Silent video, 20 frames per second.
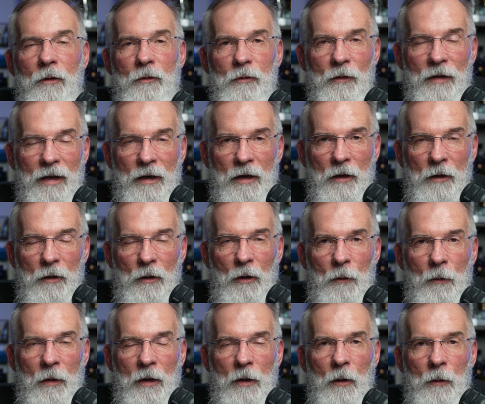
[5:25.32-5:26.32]
So there you go.
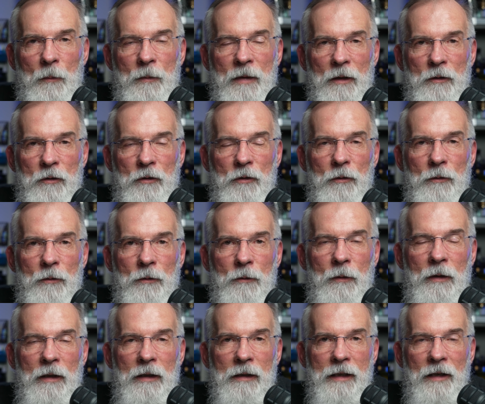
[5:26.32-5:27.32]
We hope that you
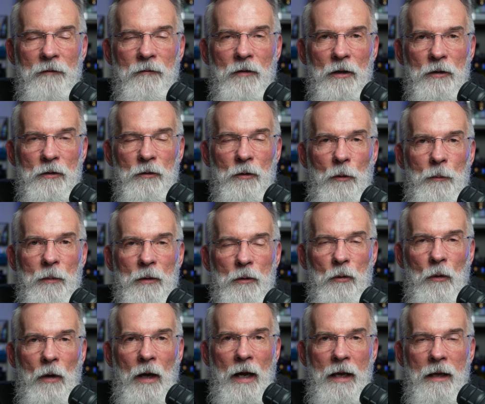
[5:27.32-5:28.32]
will give our soap a
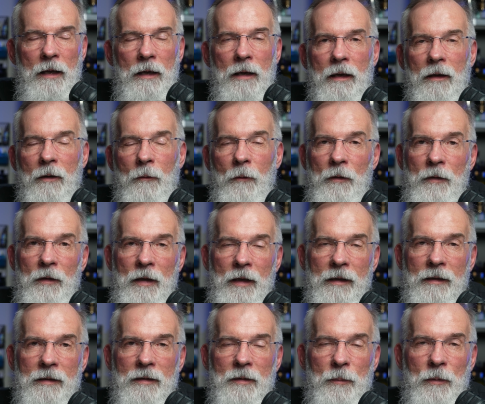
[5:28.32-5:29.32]
try. We think
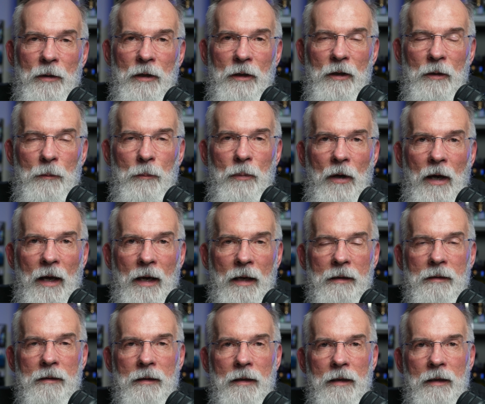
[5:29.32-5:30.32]
it's a pretty good
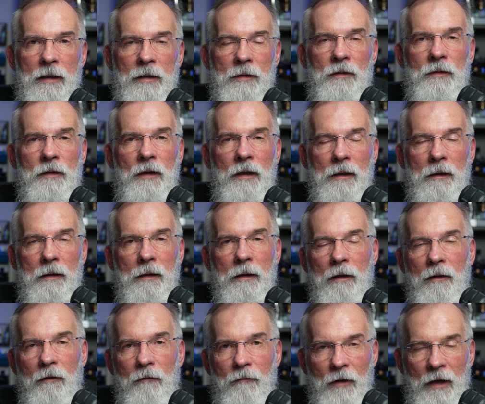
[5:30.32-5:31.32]
product, and it's
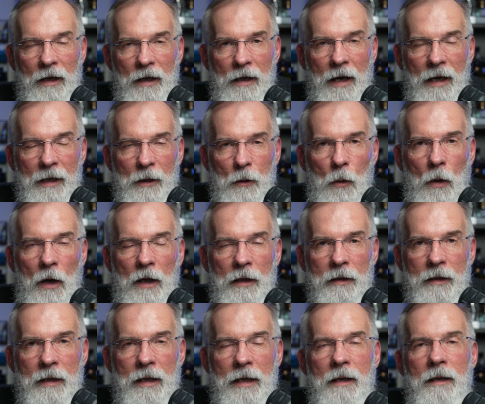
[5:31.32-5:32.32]
very high
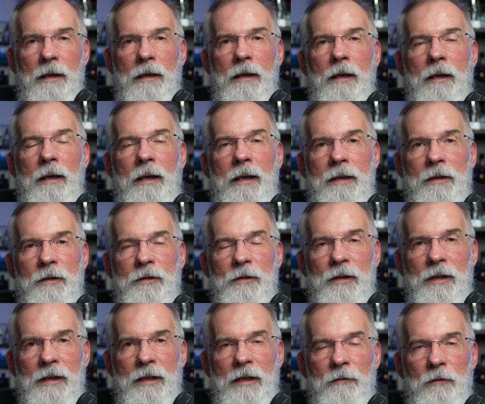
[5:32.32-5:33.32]
quality, and it's
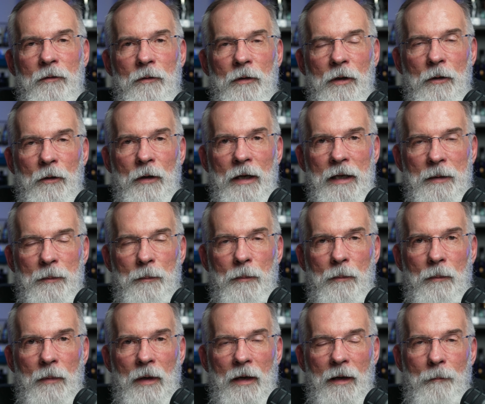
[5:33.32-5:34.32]
going to give you a great
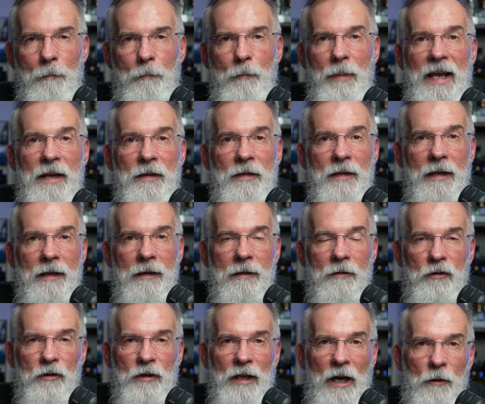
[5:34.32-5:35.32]
bathing,
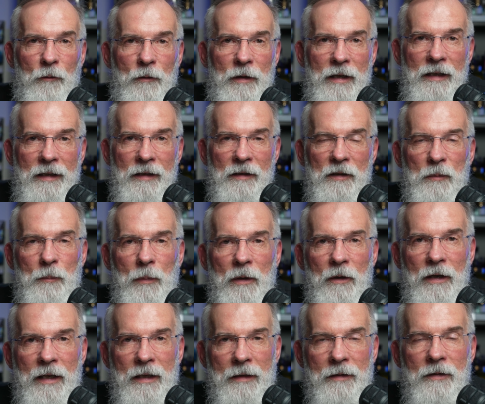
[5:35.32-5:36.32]
showering
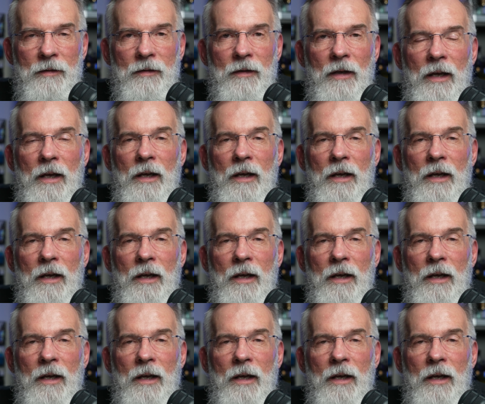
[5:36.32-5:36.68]
experience.